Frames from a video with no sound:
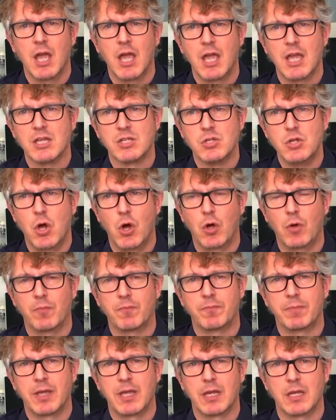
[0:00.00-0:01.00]
He's
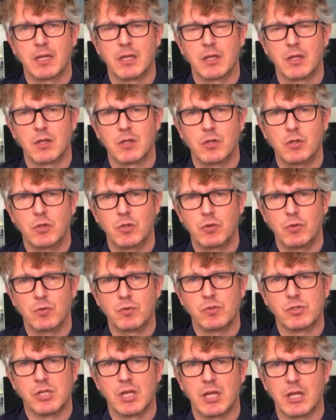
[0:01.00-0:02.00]
not been
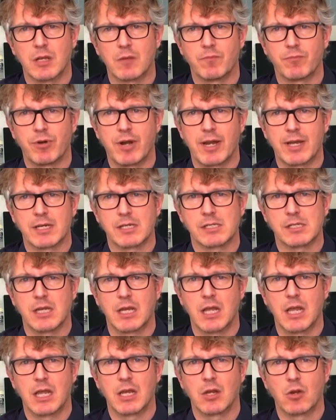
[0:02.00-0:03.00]
using
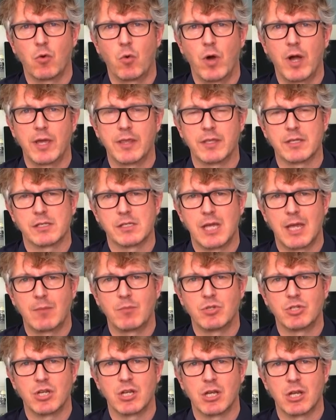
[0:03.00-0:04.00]
Brexit in quite the
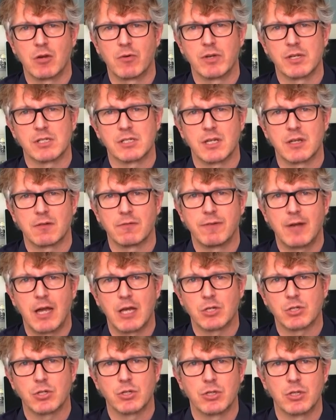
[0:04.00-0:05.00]
same jingoistic
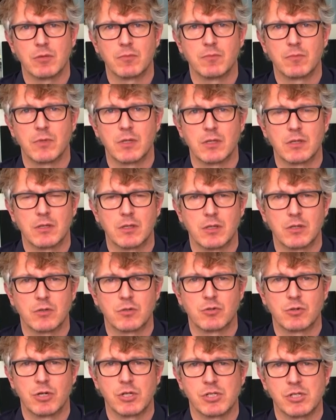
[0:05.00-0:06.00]
fashion that
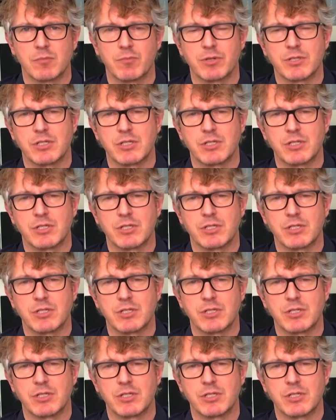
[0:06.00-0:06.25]
Truss and